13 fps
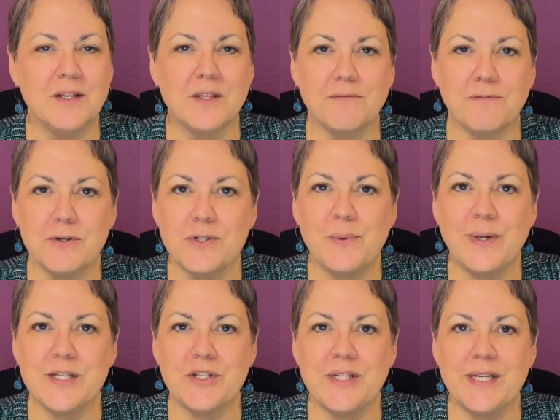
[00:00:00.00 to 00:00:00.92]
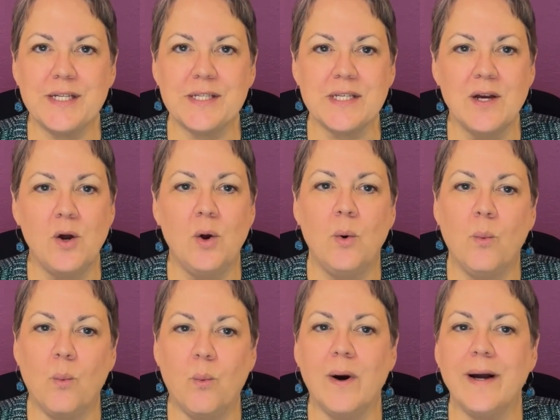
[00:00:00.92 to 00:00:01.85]
The first question is,
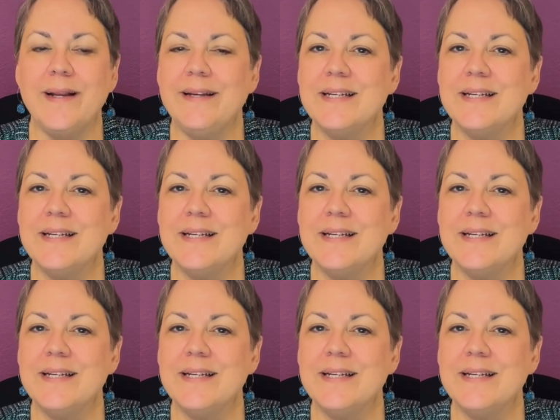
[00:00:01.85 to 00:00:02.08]
what